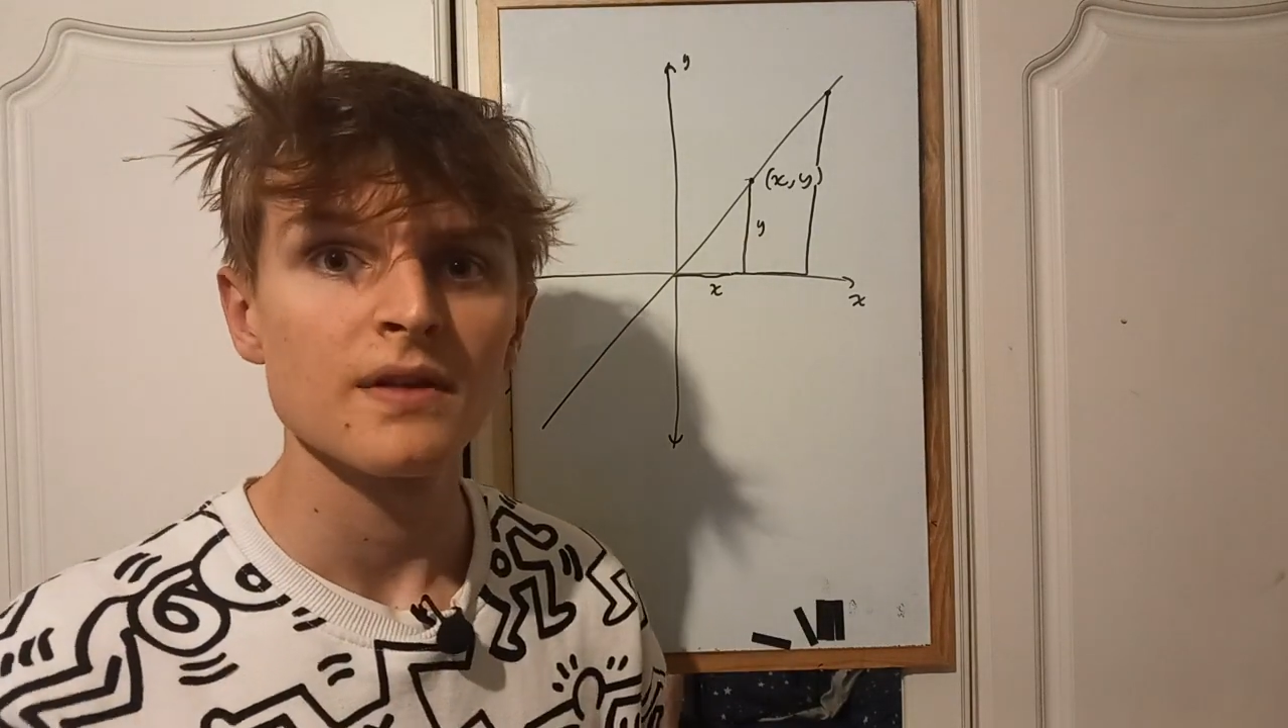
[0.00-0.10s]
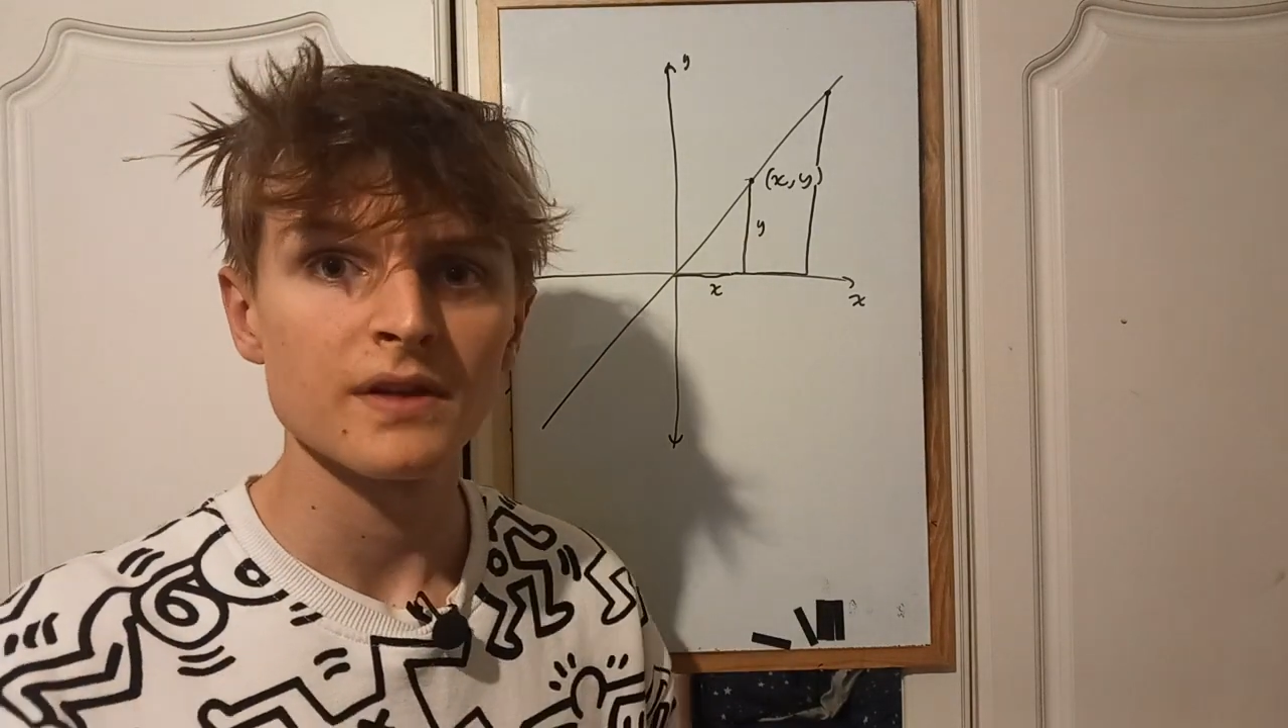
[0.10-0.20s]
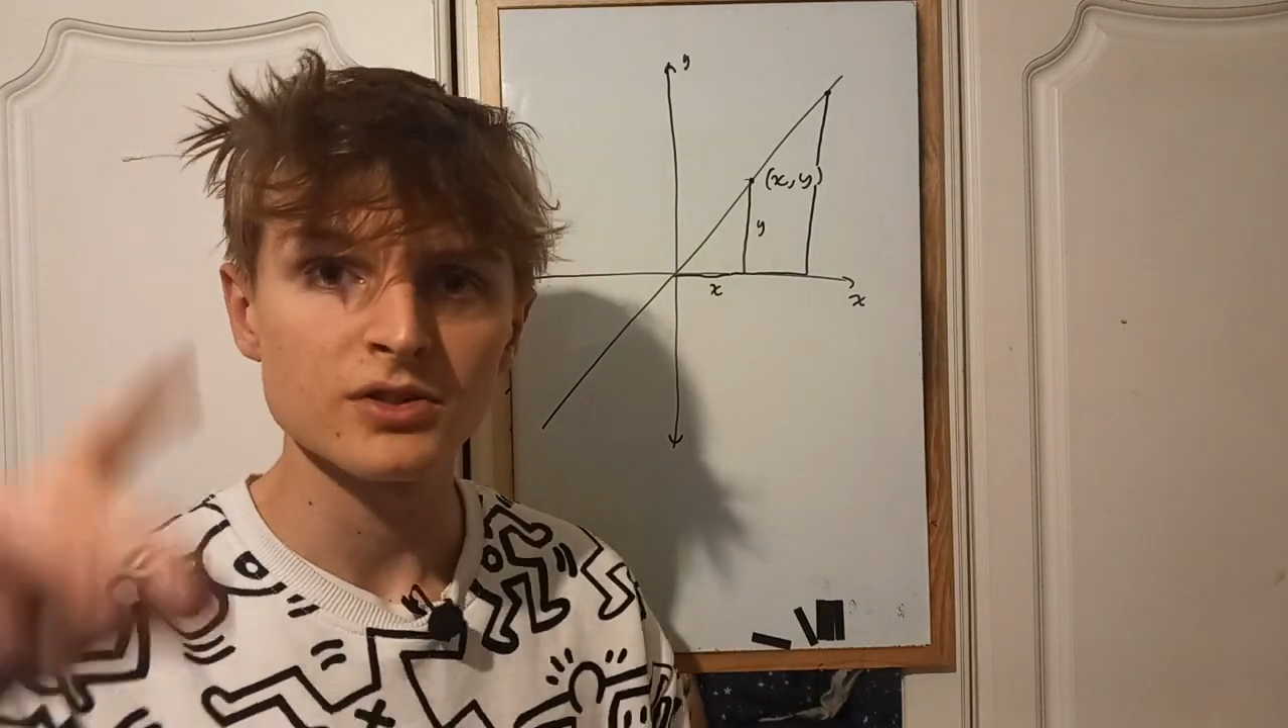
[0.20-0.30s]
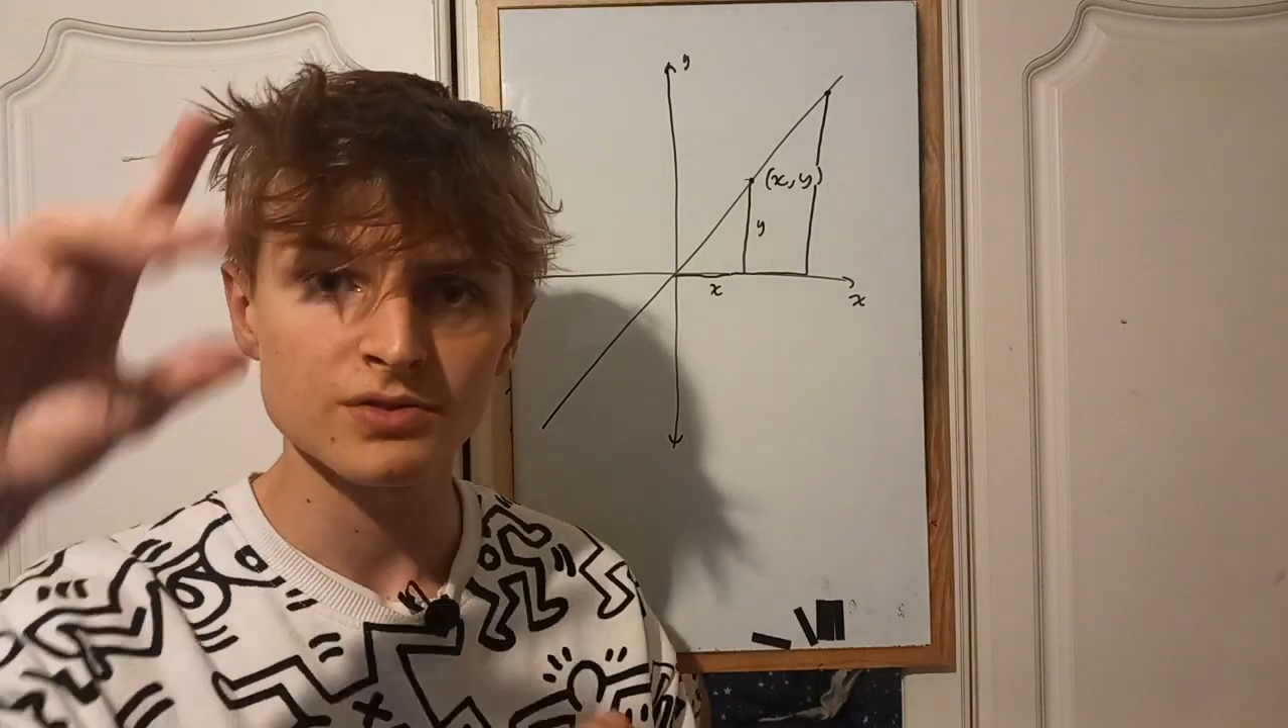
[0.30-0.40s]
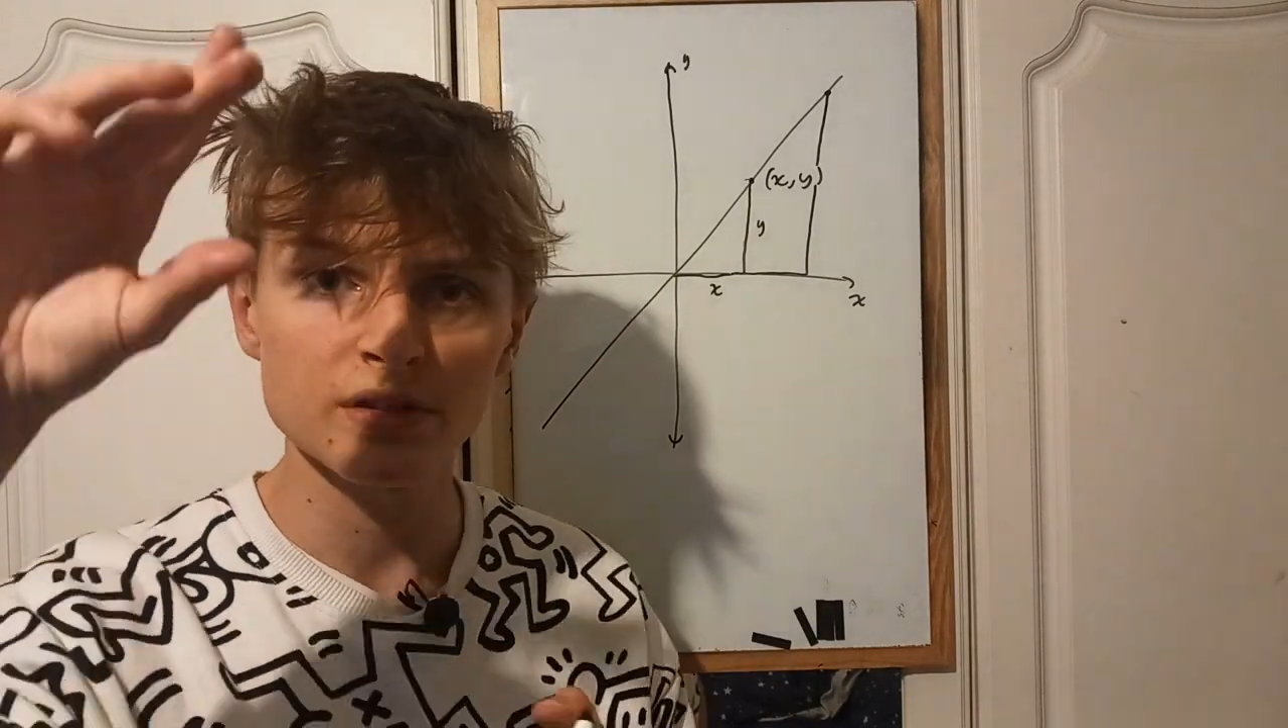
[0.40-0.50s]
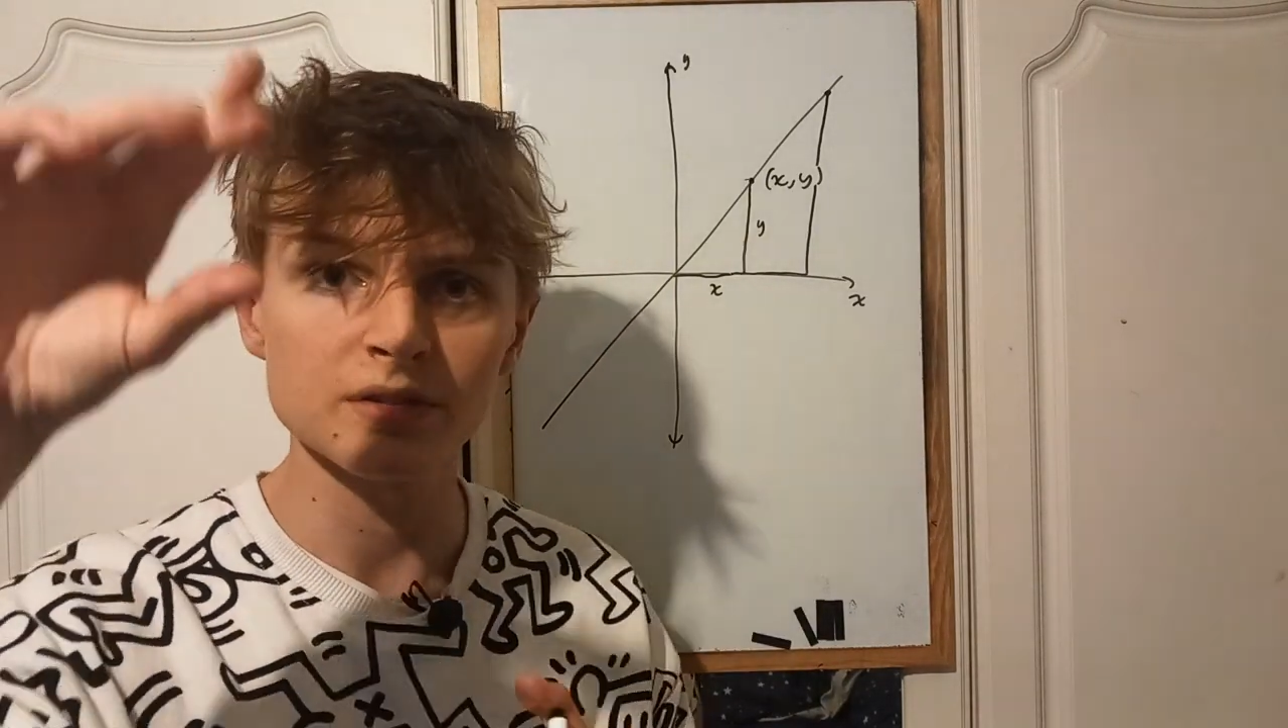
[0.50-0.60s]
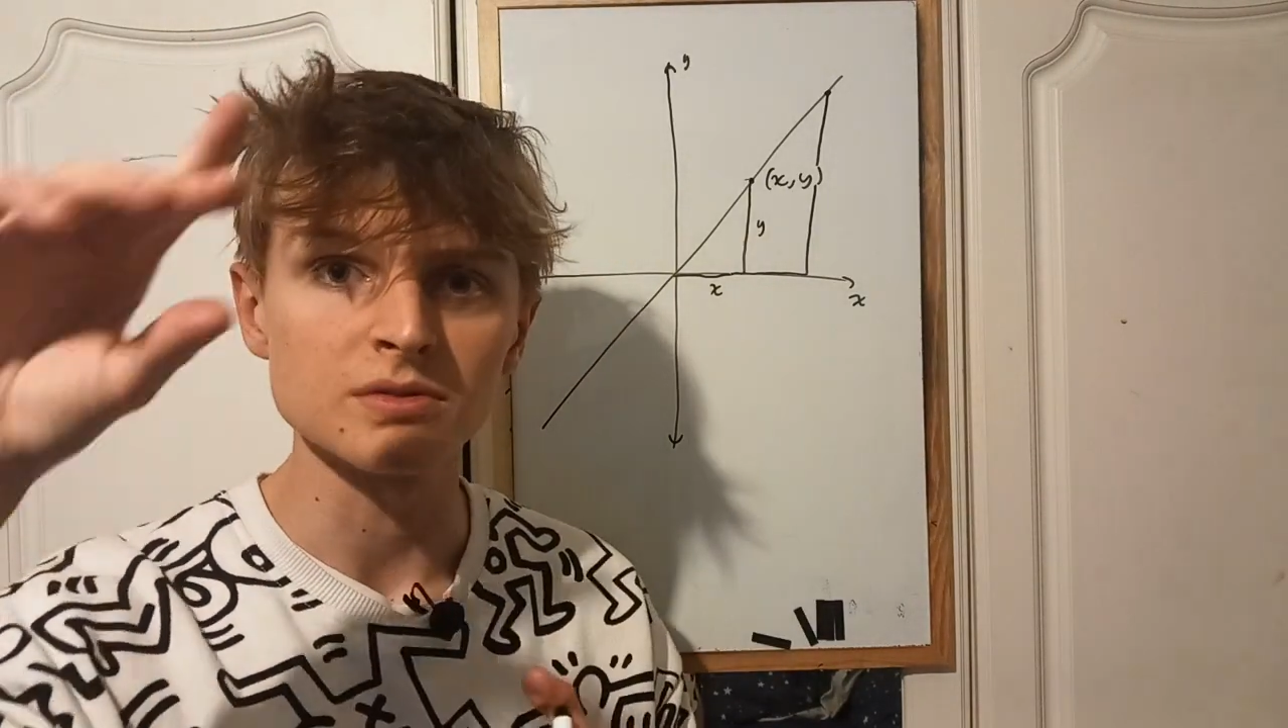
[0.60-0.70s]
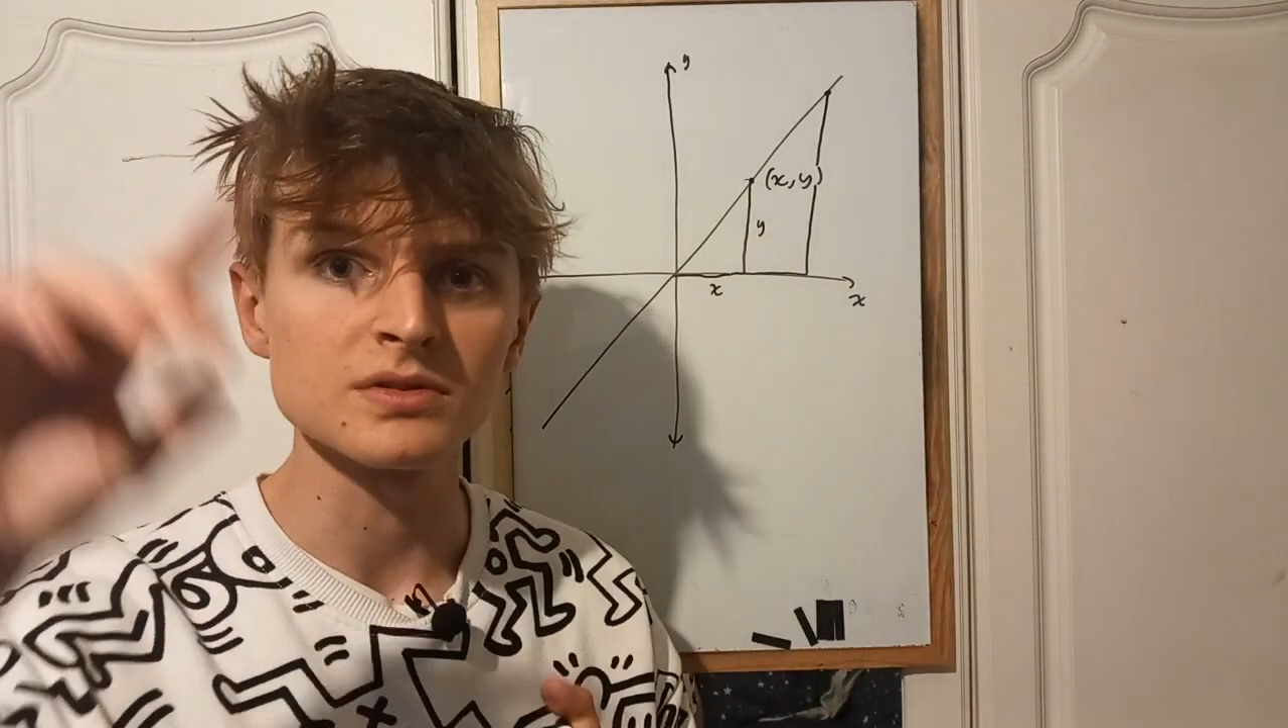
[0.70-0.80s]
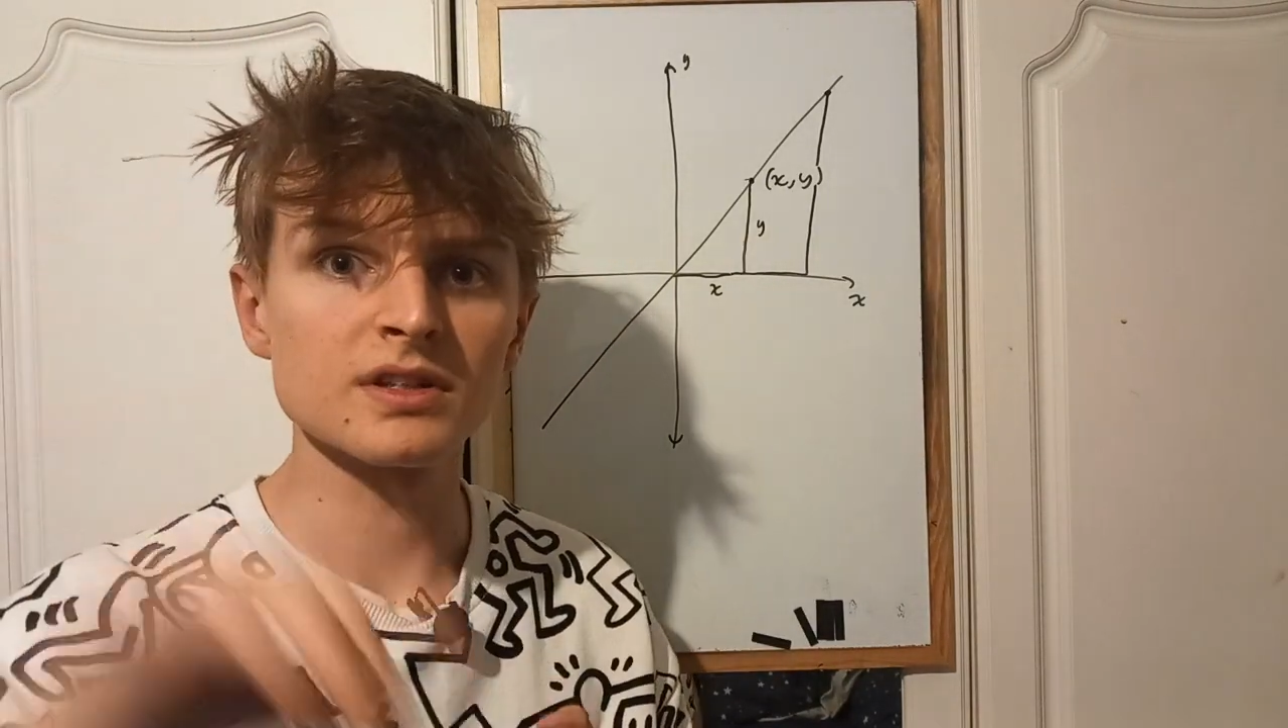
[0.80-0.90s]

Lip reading: they're triangles